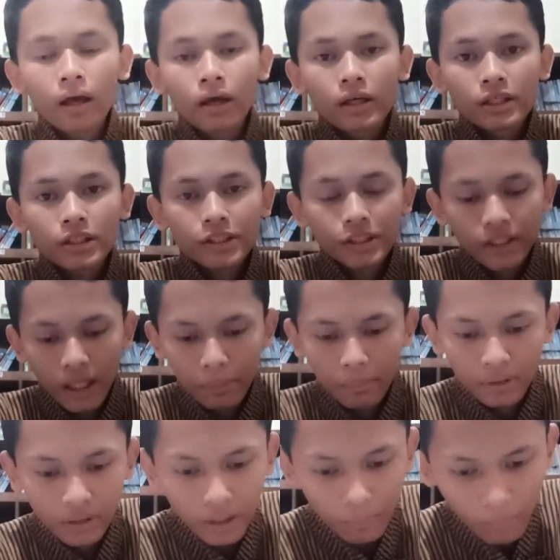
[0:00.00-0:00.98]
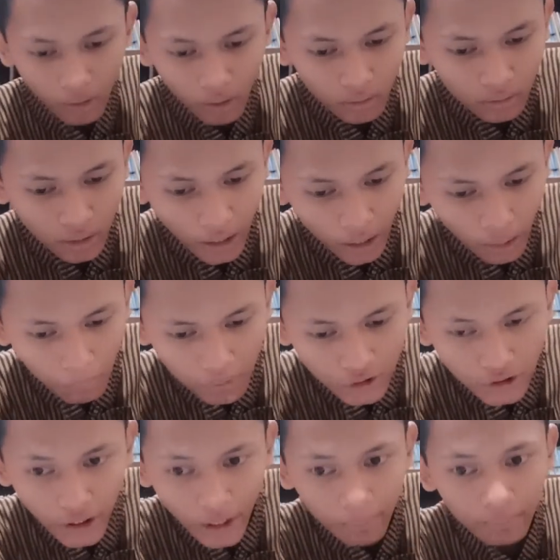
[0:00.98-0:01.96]
scamming them on how
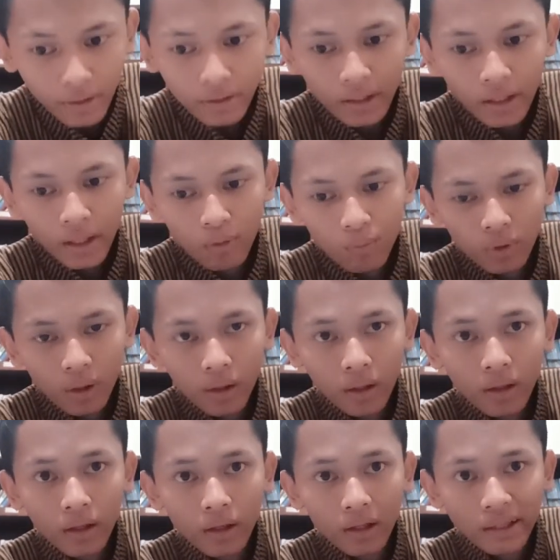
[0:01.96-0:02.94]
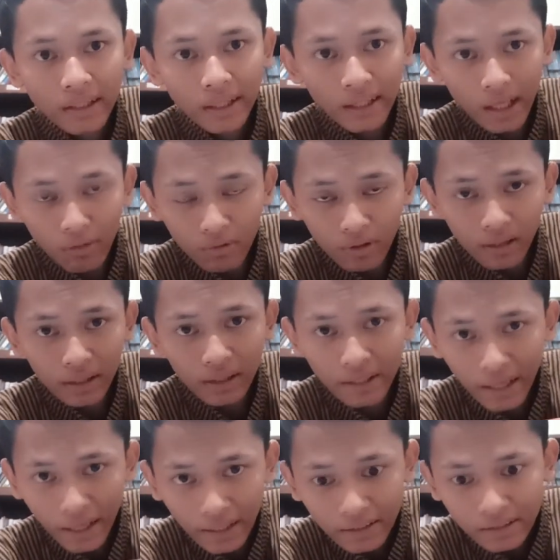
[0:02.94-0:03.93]
much time that they will
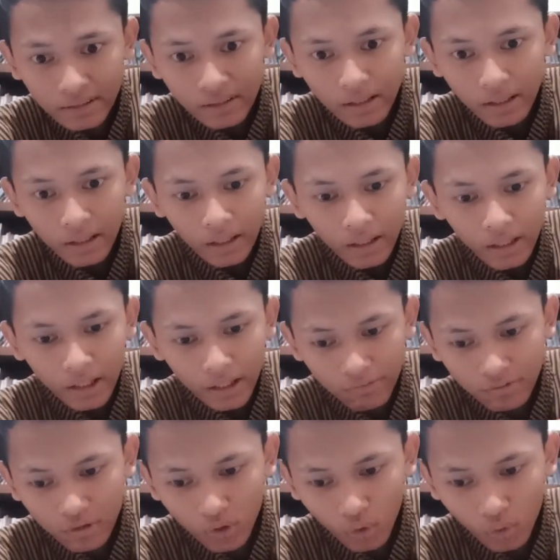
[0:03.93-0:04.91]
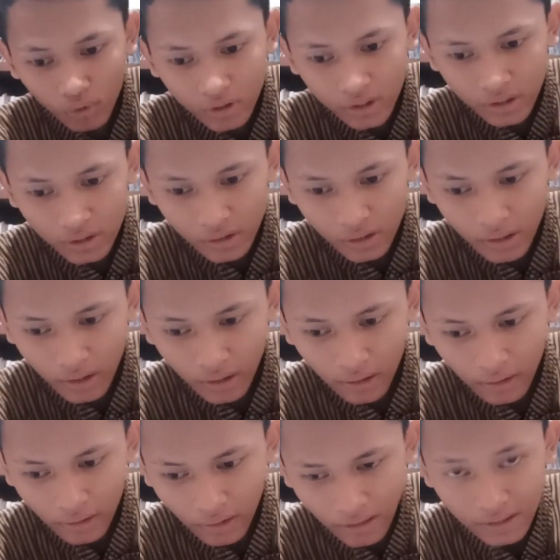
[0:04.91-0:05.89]
get, even though it's,
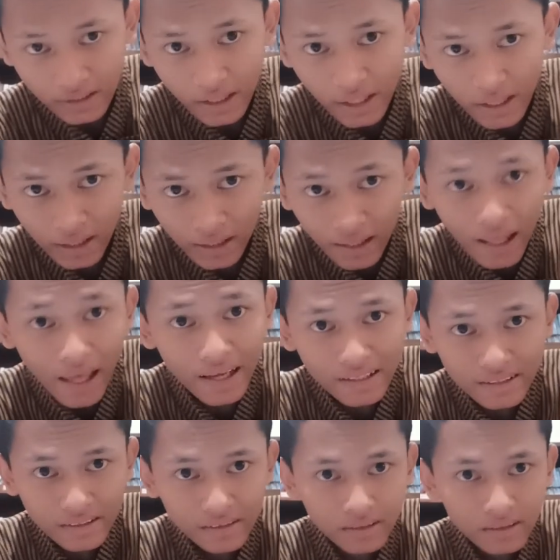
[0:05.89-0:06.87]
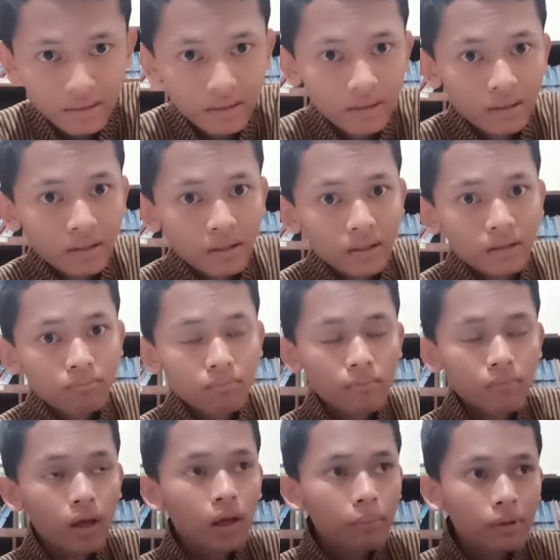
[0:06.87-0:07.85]
let's say, less.
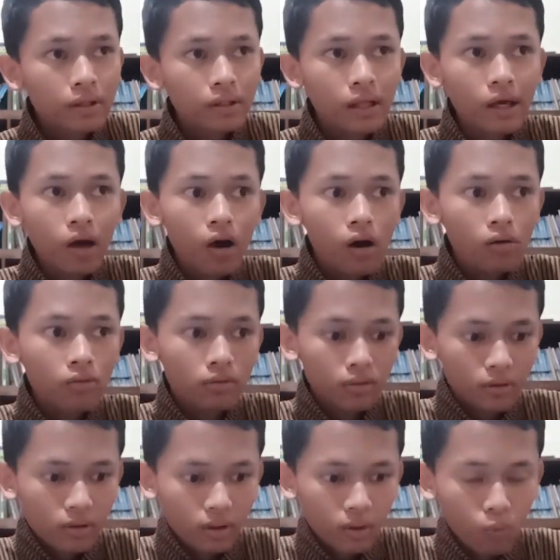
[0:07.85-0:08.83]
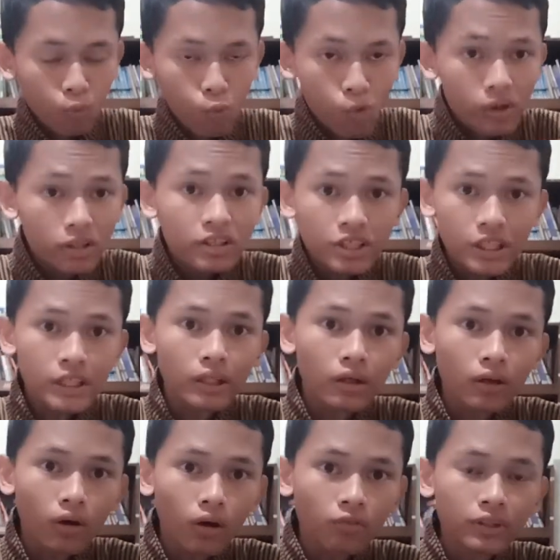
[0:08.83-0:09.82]
Maybe they offer 1
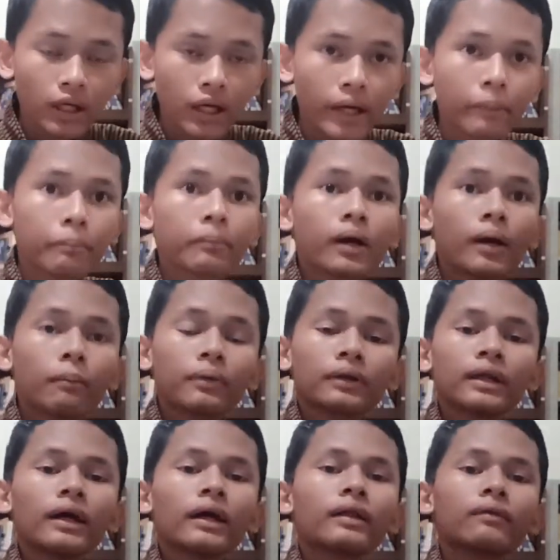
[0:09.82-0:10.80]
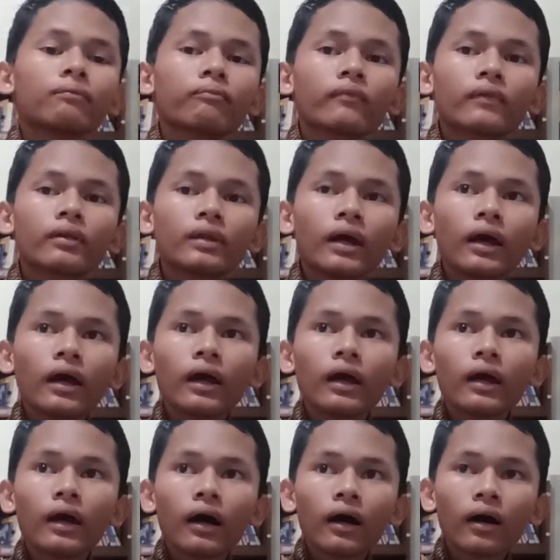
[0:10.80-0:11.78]
year of time, but then
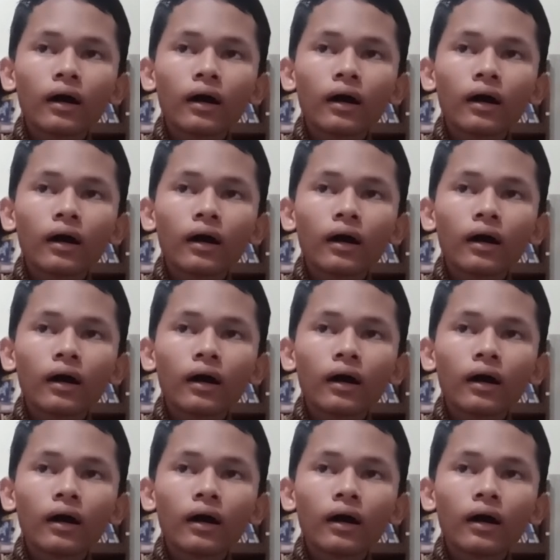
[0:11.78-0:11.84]
they